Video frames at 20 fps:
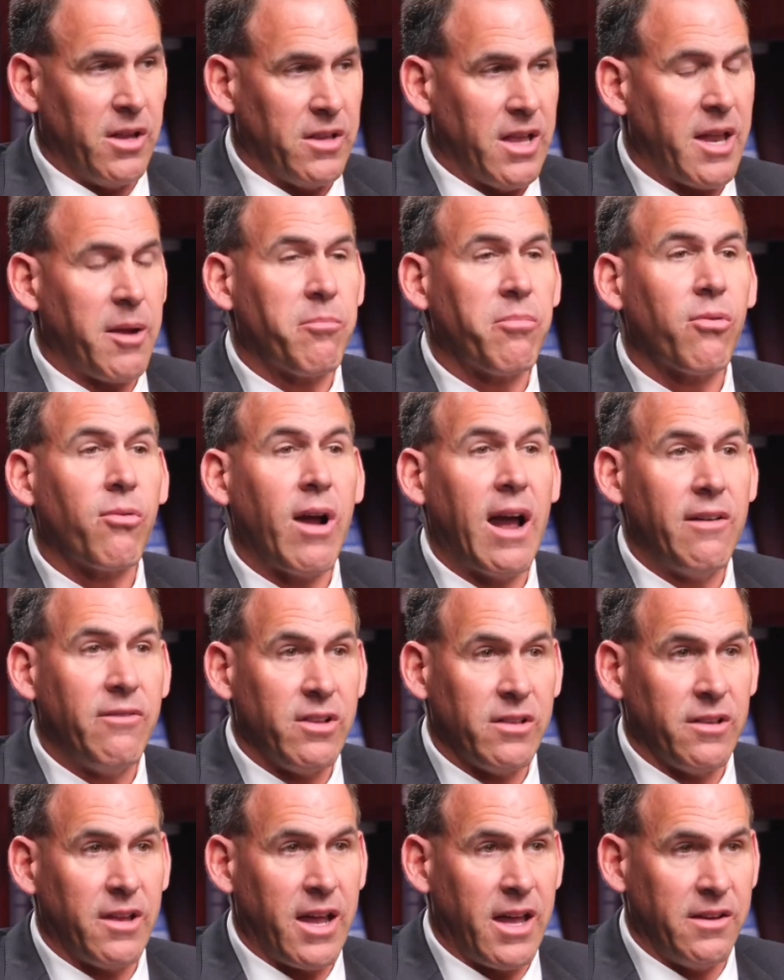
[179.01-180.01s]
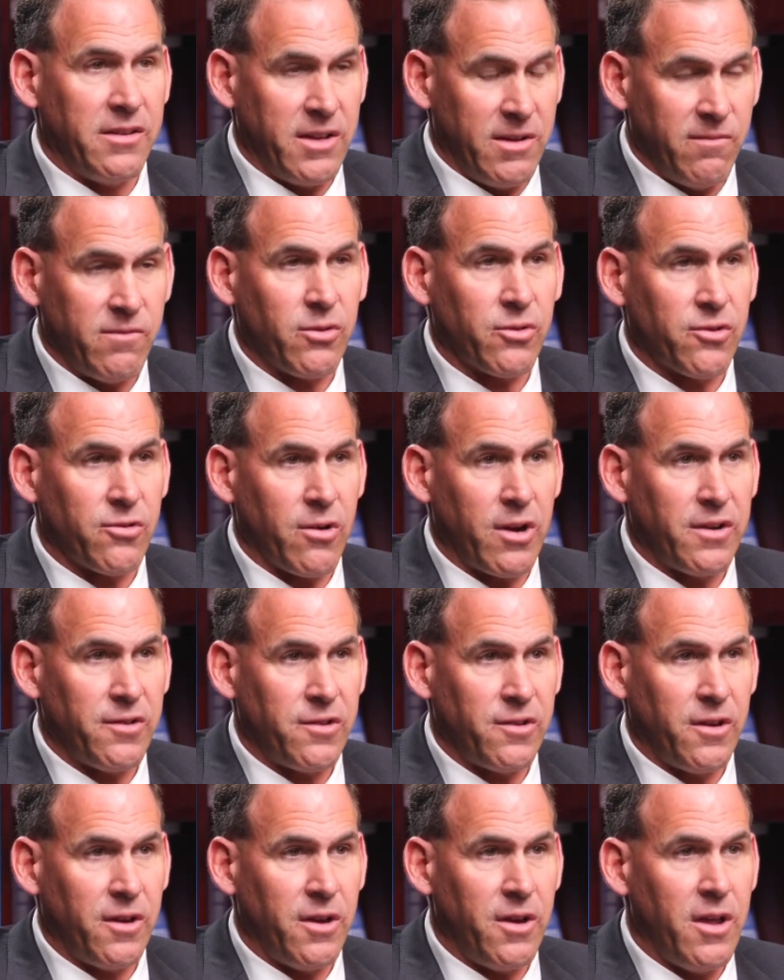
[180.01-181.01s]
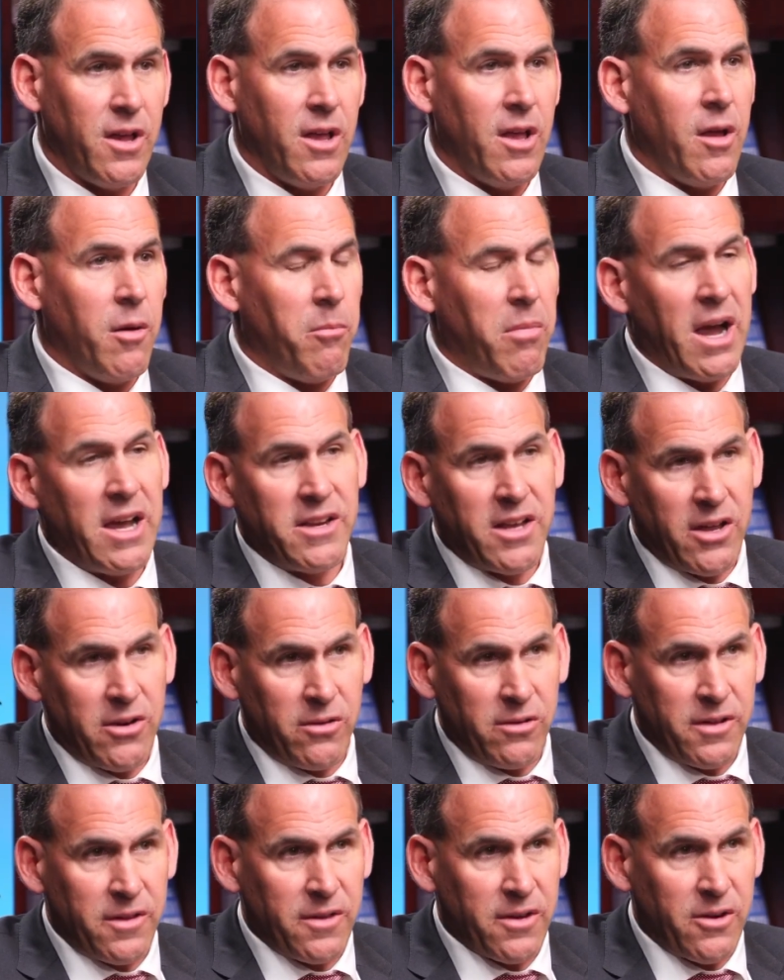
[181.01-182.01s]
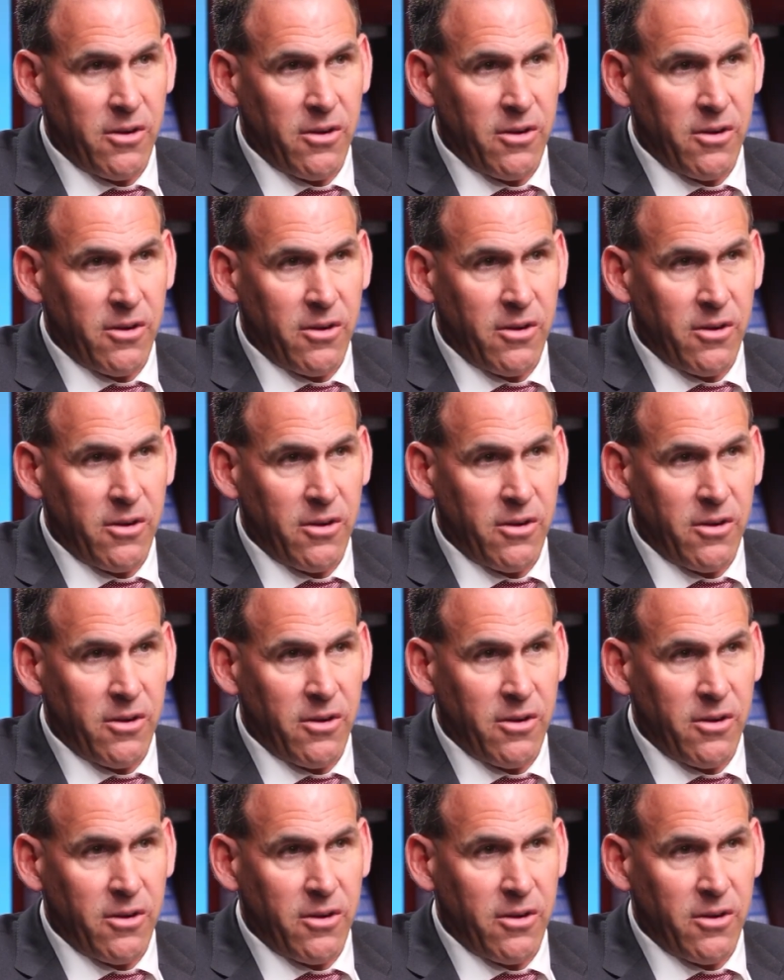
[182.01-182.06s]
a lot of private land infiltration by not only the